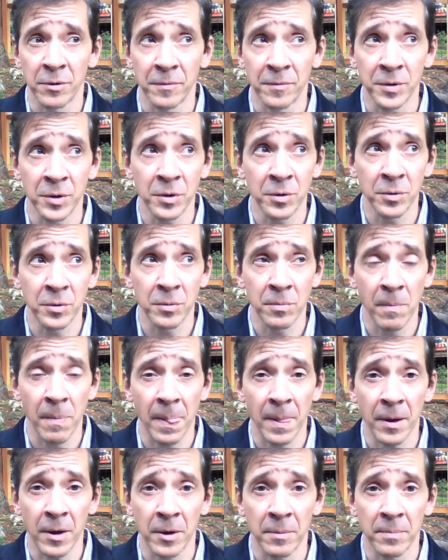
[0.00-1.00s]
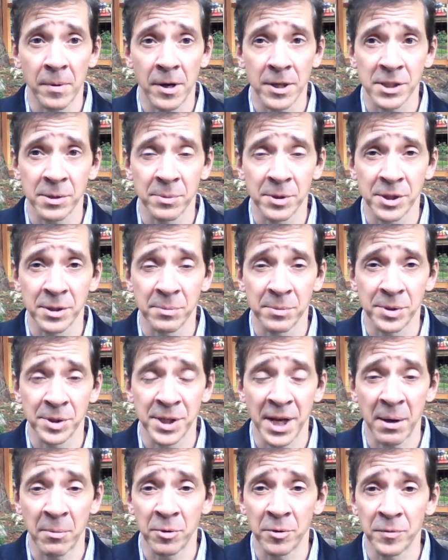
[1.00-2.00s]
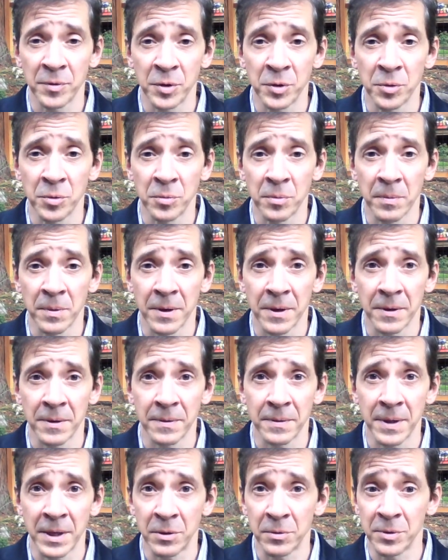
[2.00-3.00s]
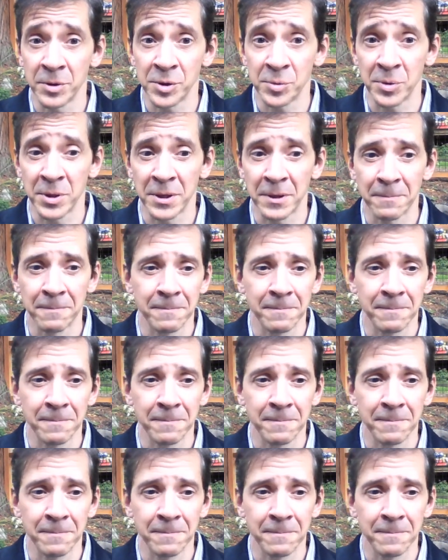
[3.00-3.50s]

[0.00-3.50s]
review, possibly some exam review later this week.